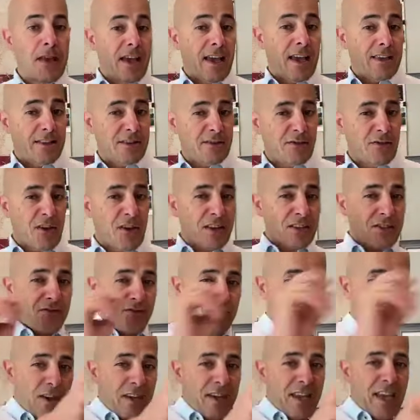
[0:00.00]
And this fly is
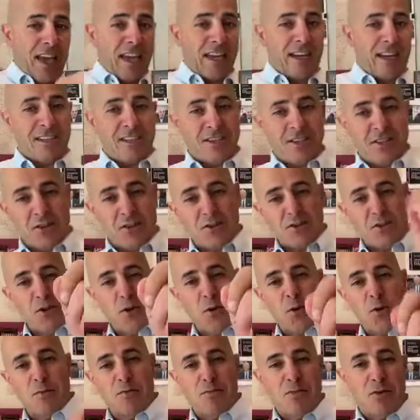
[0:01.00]
trying at it. It's just
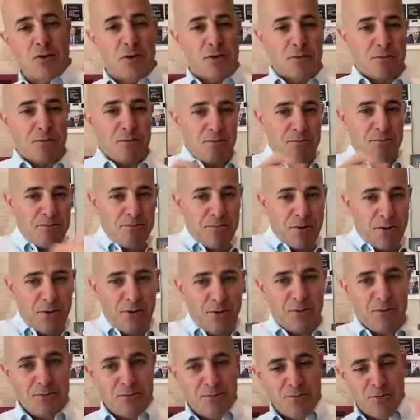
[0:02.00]
going boom,
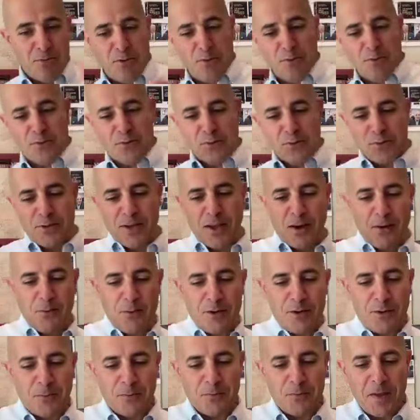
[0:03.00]
boom, boom towards that
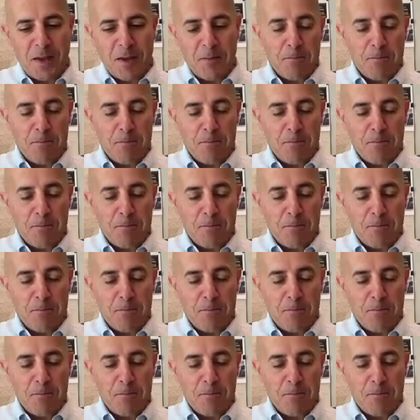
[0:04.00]
window.